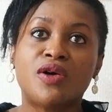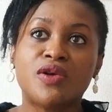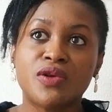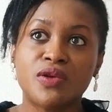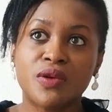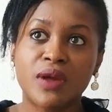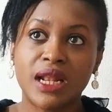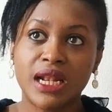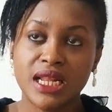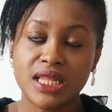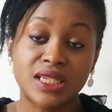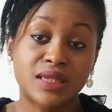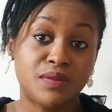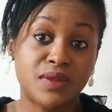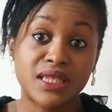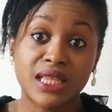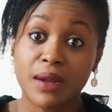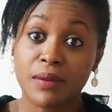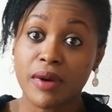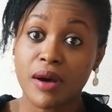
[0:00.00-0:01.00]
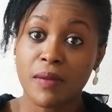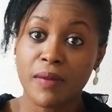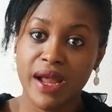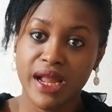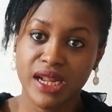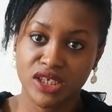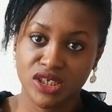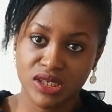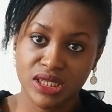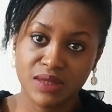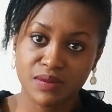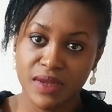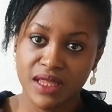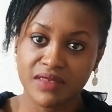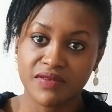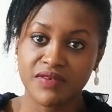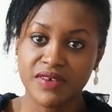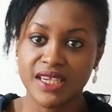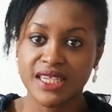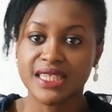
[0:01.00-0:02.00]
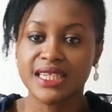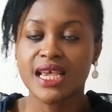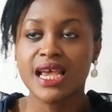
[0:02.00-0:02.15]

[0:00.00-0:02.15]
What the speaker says: you a little bit about my adjustment phase.